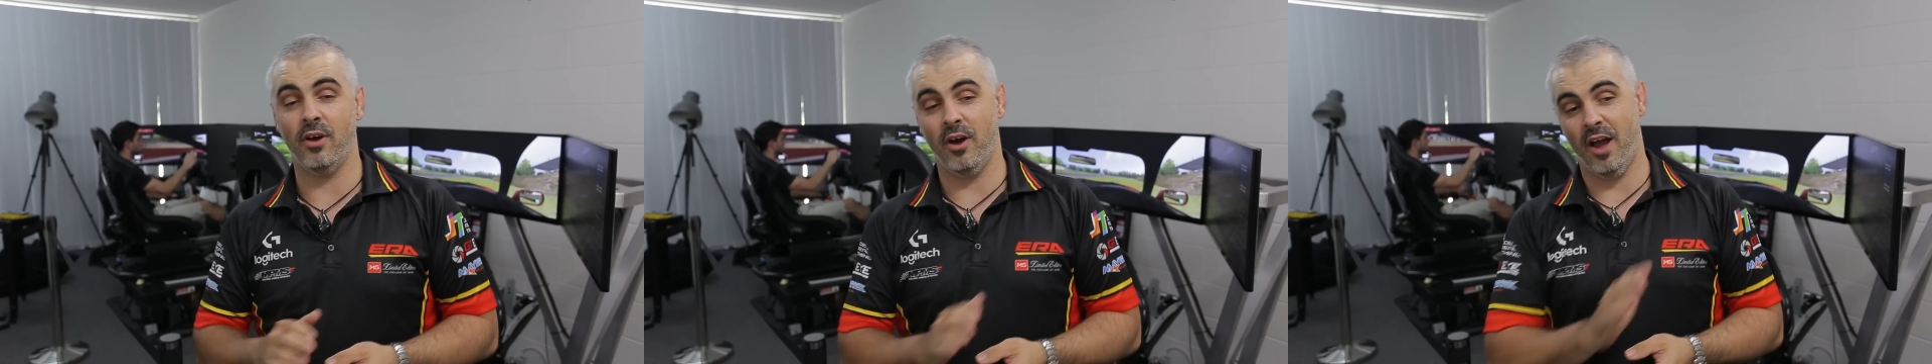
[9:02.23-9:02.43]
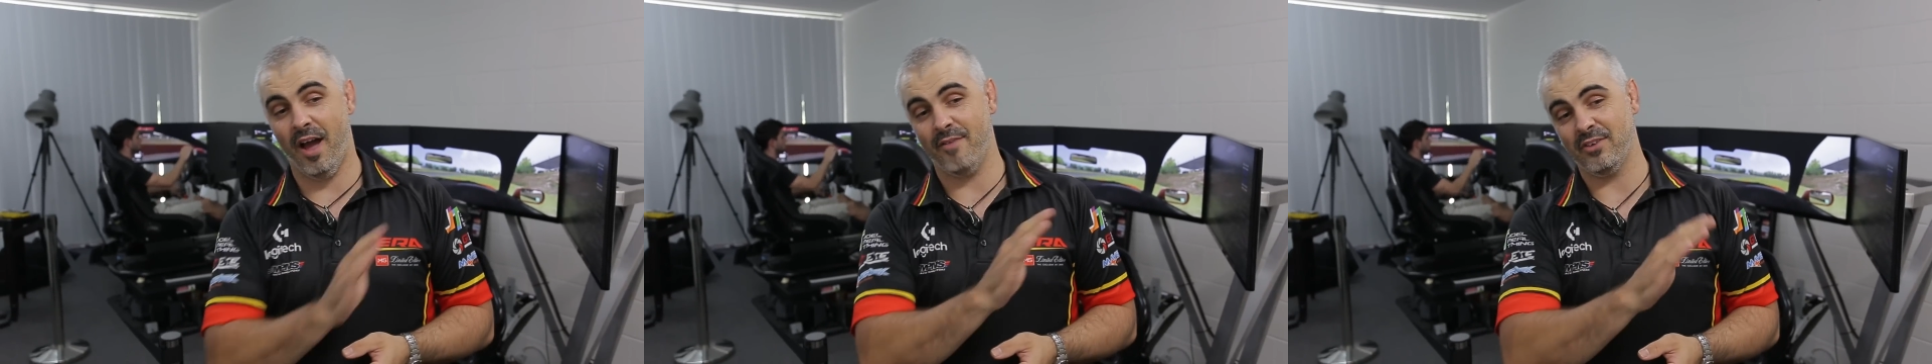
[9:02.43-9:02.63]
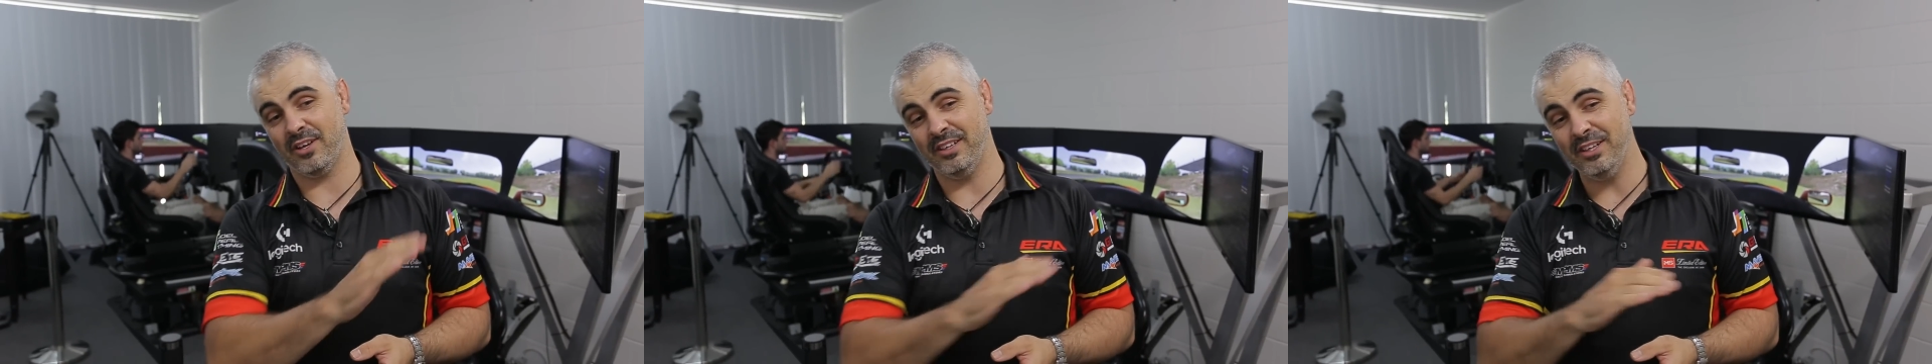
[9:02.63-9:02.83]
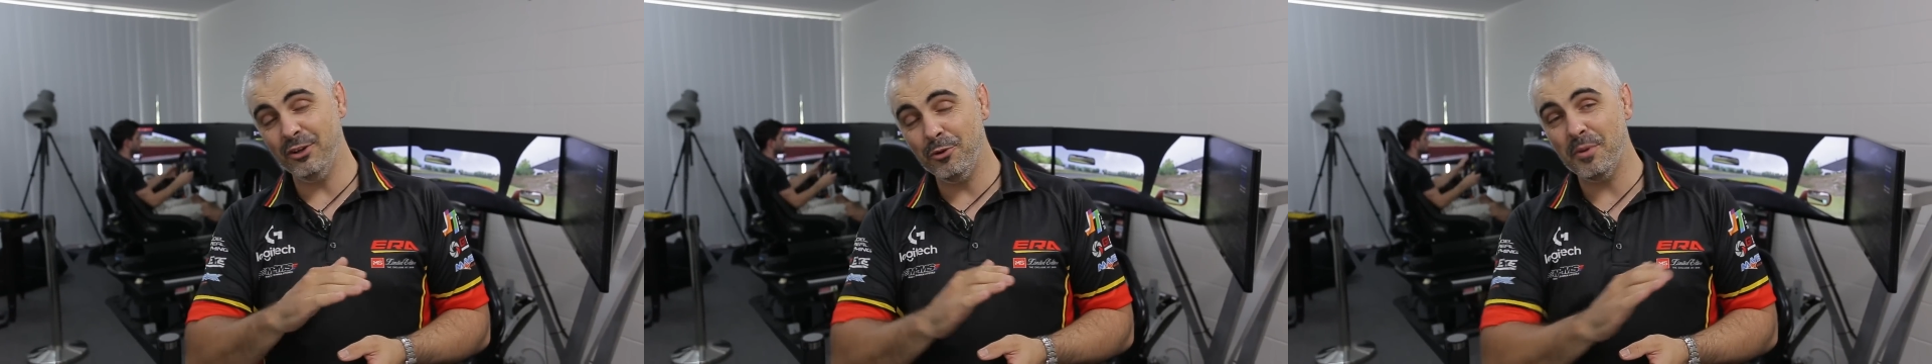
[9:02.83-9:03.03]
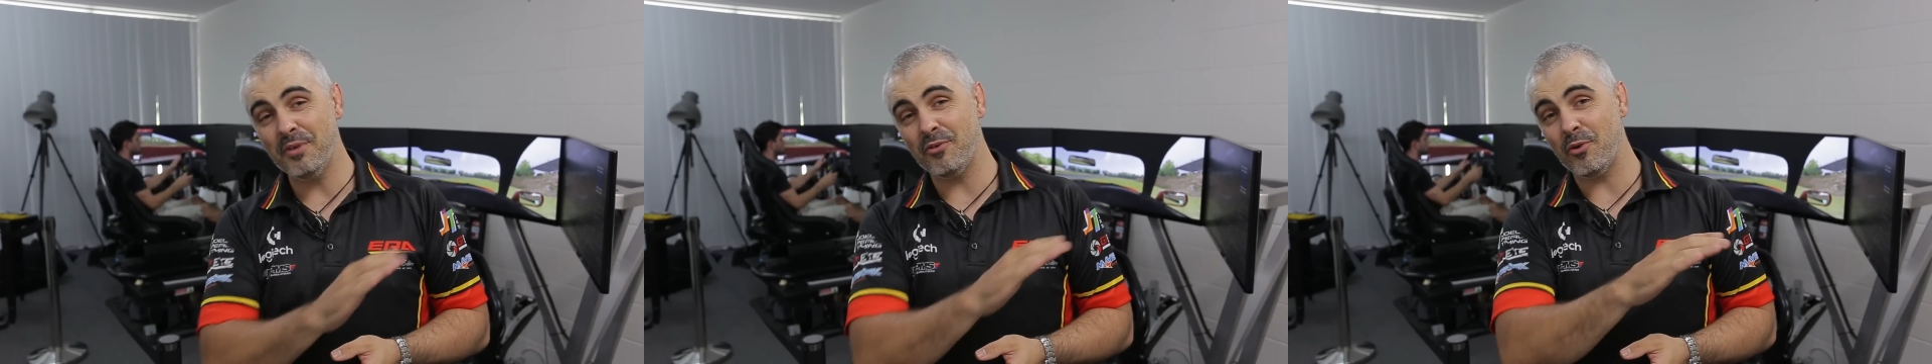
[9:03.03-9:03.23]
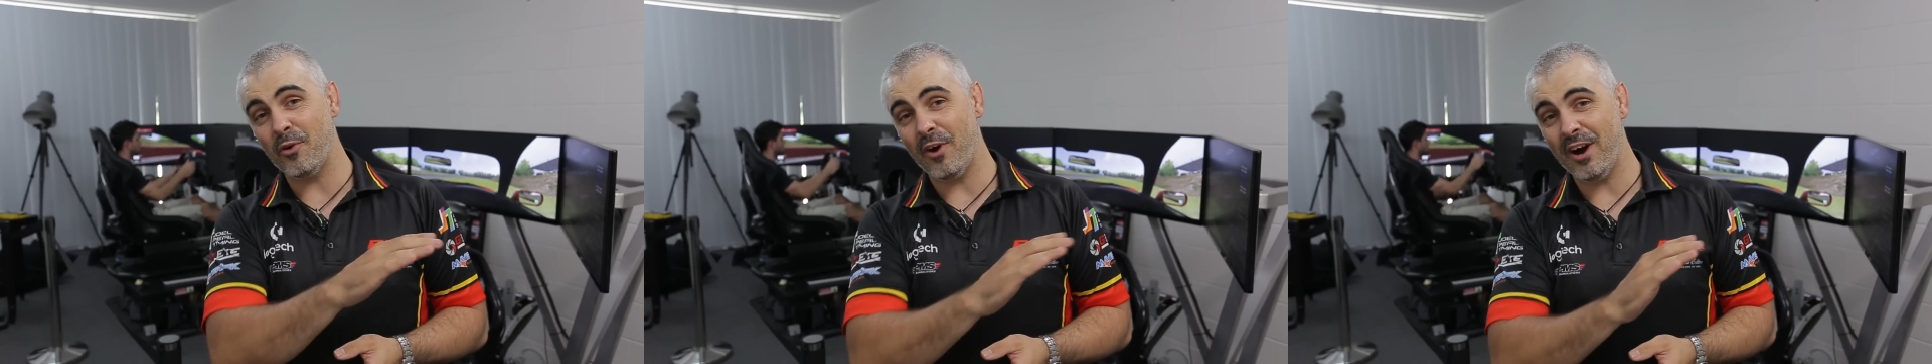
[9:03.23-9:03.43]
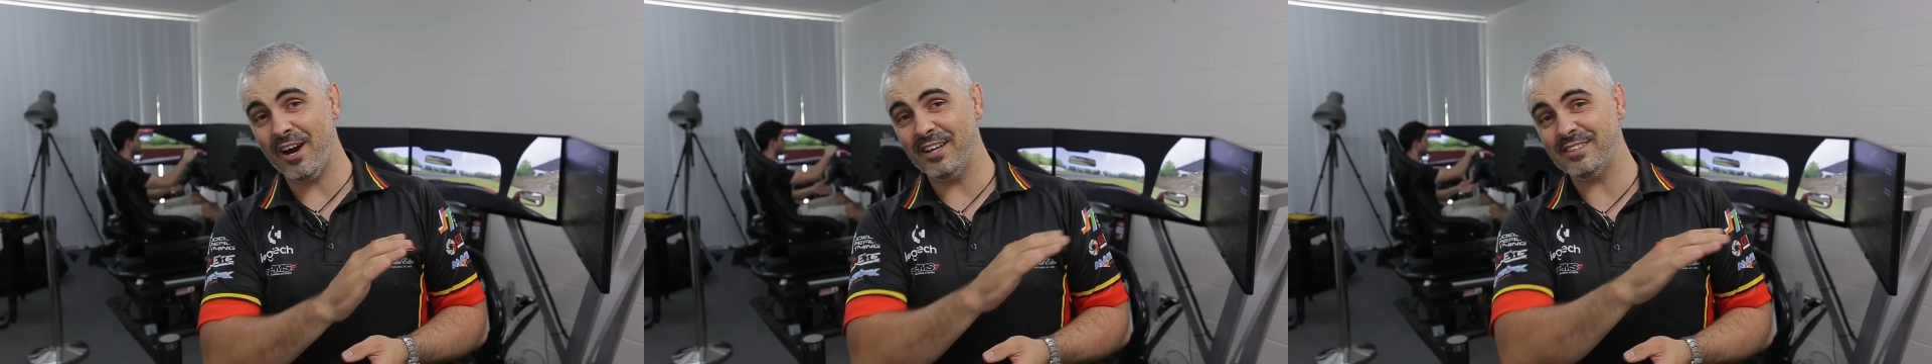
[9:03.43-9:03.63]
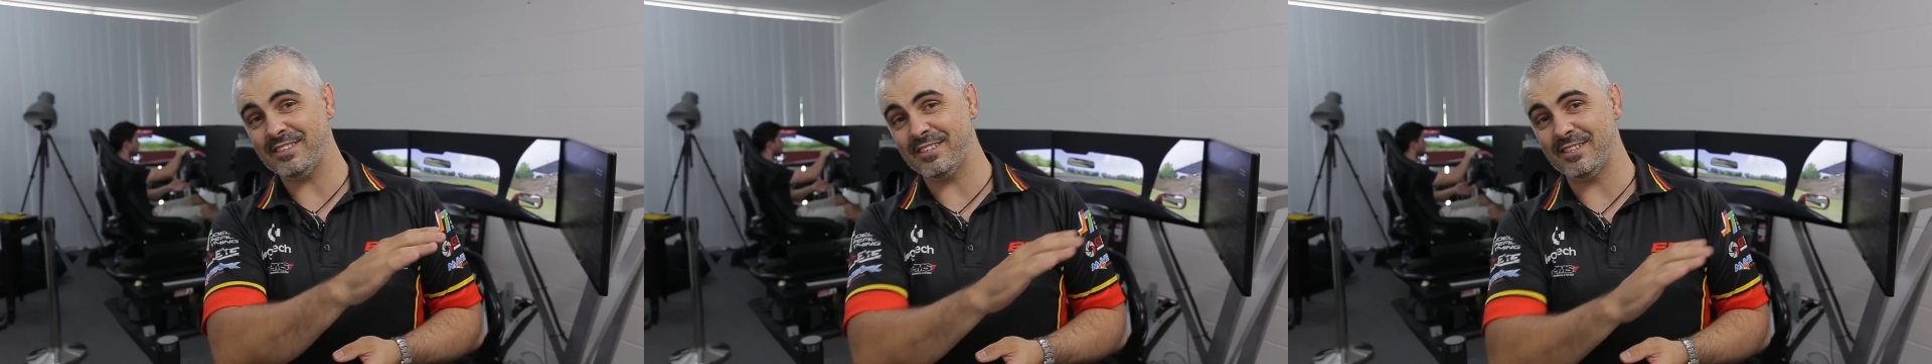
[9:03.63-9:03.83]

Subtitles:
having a little bit of a rise